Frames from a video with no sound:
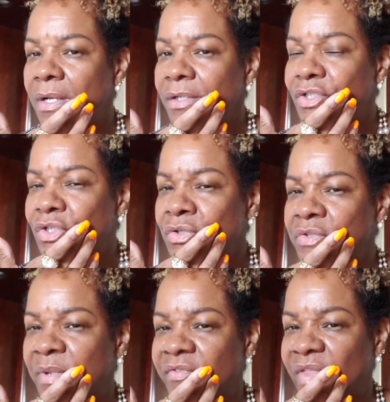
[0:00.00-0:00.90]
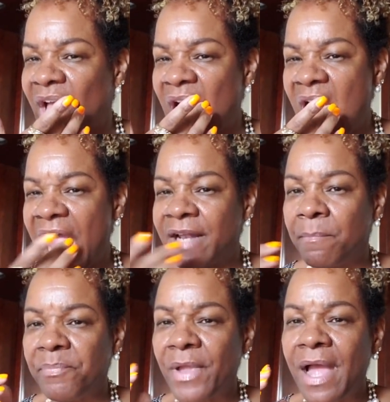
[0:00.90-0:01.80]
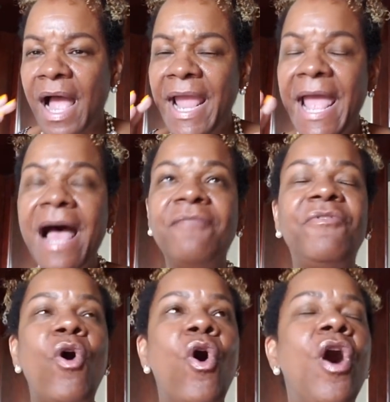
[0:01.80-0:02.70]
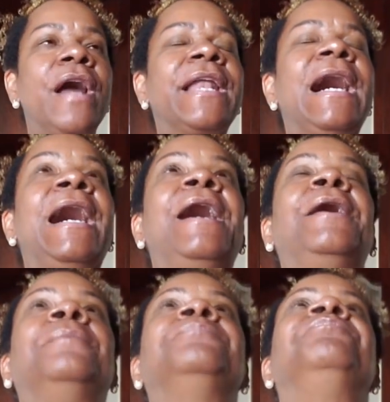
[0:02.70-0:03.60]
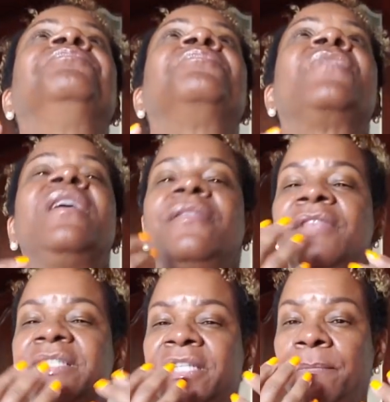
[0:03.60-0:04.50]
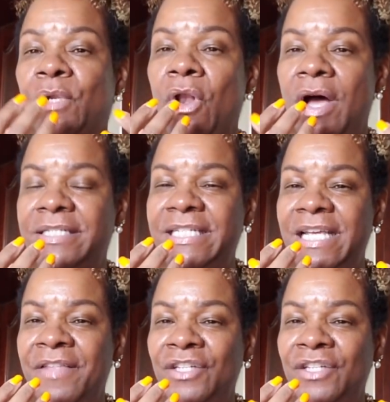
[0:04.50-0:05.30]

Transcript: excuse me for that. I have on this lip gloss here